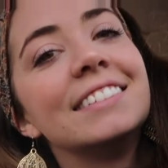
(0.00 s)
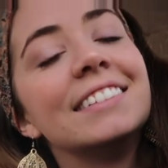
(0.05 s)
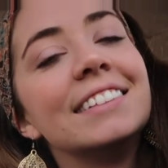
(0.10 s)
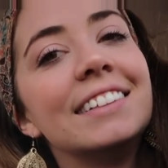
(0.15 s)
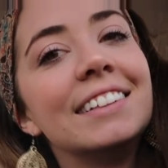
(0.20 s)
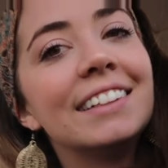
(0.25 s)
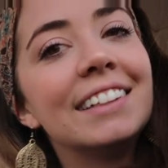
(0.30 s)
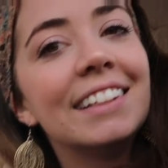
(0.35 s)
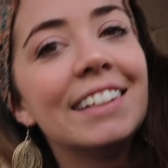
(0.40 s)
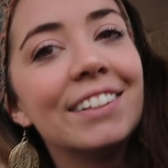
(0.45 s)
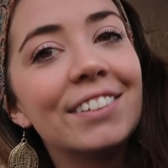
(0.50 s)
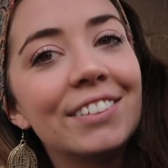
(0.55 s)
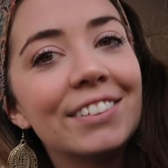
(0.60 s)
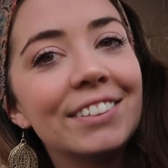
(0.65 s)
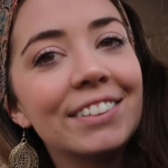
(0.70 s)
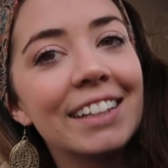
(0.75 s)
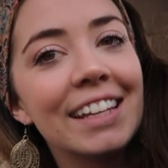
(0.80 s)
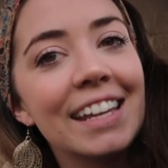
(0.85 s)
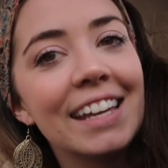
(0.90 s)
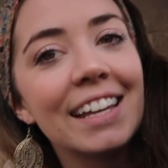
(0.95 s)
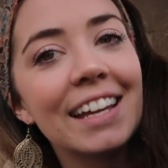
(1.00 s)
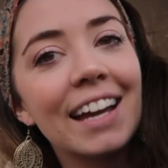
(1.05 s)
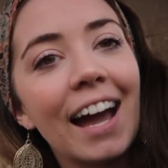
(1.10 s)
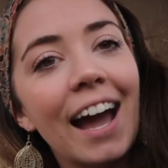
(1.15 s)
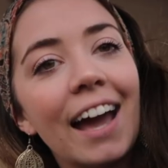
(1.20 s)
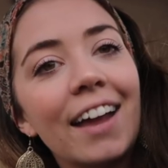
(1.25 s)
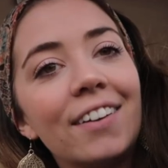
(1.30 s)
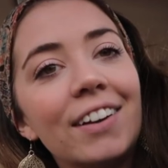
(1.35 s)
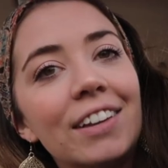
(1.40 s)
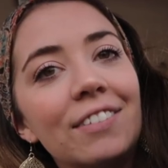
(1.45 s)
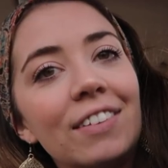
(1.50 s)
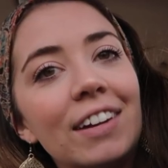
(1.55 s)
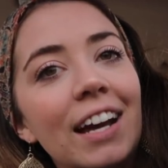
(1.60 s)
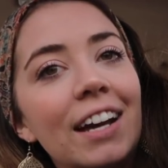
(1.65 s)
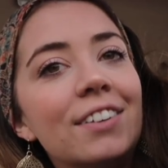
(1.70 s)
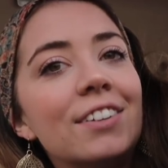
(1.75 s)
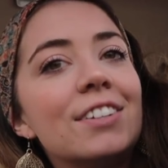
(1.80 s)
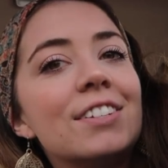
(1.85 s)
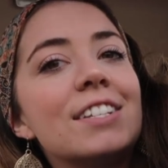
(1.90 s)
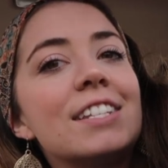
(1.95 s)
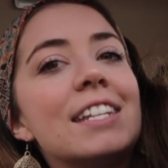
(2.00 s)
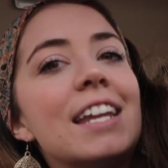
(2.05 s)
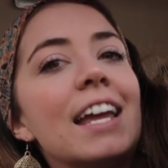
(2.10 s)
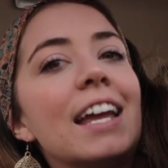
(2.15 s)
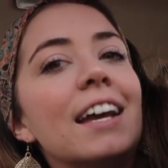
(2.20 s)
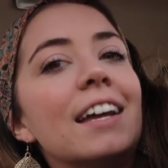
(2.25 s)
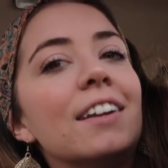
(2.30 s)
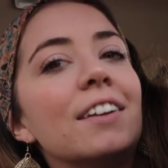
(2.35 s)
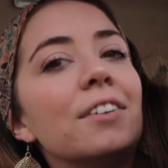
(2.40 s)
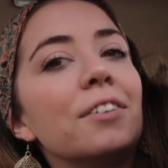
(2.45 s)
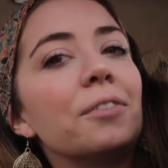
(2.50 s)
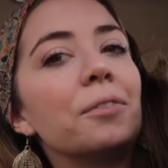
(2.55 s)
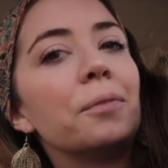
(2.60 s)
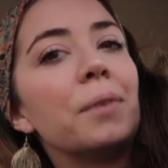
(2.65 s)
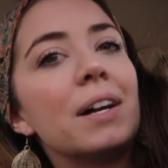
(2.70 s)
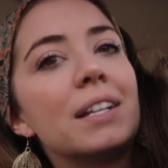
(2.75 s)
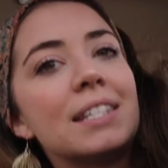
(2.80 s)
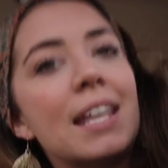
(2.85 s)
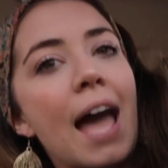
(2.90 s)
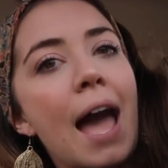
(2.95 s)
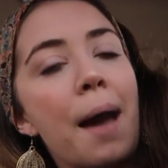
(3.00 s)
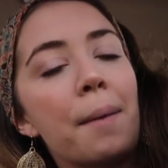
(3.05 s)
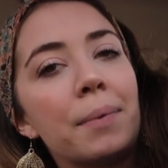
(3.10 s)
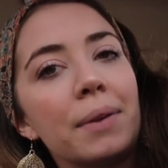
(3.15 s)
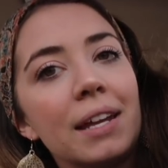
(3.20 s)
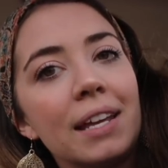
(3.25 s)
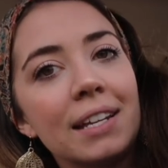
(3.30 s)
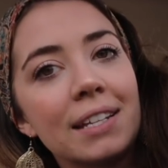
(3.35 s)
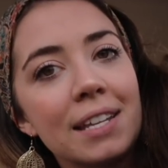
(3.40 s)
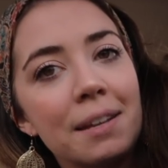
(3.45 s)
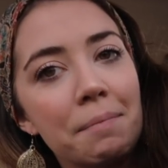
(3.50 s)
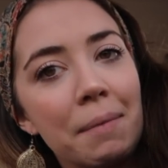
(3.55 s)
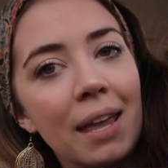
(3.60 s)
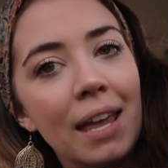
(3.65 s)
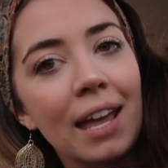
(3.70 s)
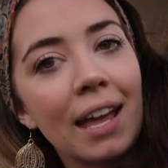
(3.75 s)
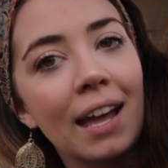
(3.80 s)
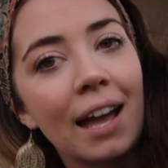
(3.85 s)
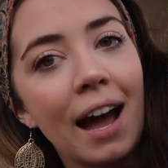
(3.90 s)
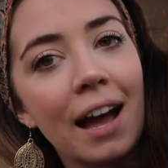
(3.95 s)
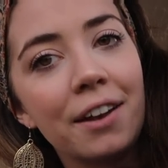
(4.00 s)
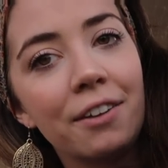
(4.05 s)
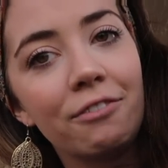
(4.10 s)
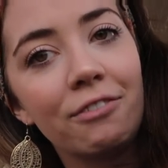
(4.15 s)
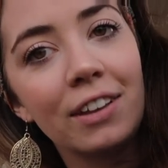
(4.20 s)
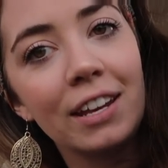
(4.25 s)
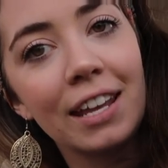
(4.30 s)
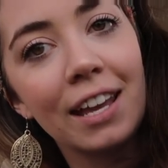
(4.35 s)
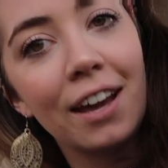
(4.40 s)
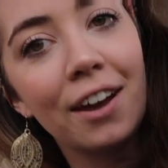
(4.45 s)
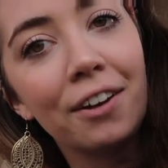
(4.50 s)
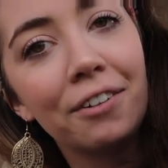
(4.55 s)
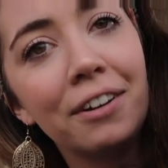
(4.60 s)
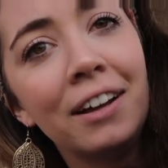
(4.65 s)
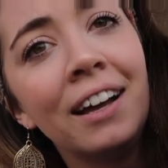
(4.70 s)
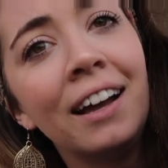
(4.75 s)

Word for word: literally, I don't even understand what's happening to me kind of video.